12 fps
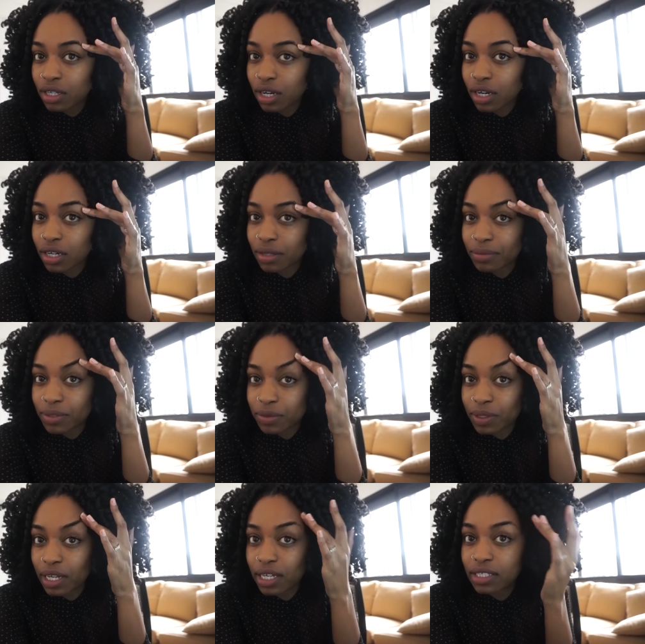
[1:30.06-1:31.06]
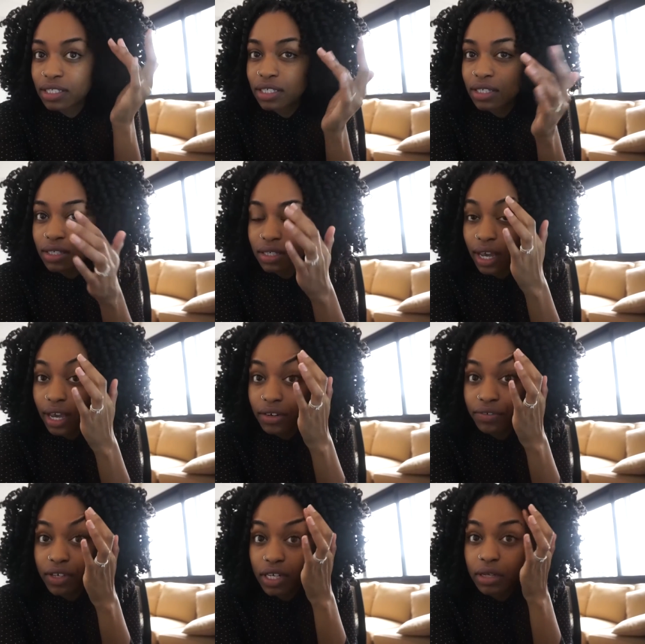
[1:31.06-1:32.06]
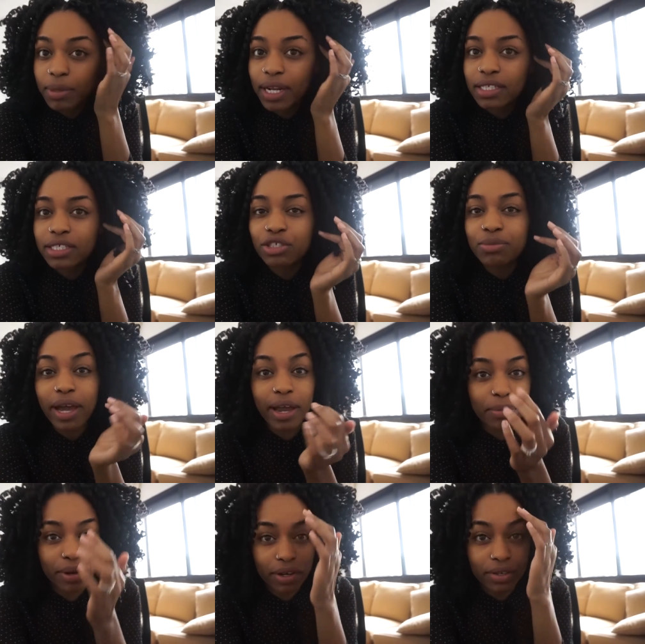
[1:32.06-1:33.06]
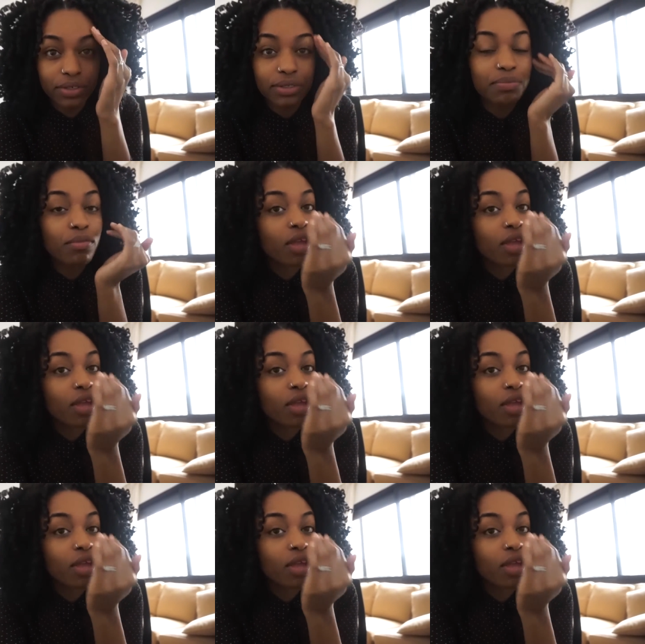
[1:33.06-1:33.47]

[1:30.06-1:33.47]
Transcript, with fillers: Um, this one likes to act funny, but I did do my eyebrows.